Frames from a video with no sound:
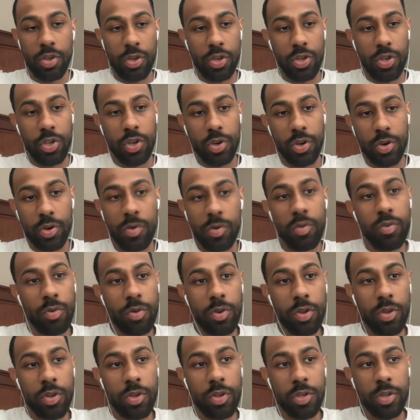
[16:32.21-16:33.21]
you're
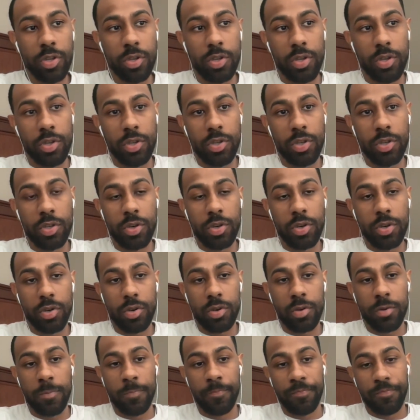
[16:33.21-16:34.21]

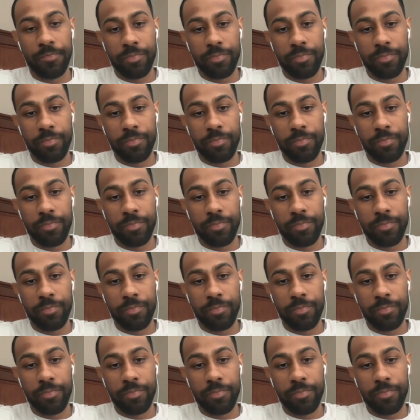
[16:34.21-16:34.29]
you're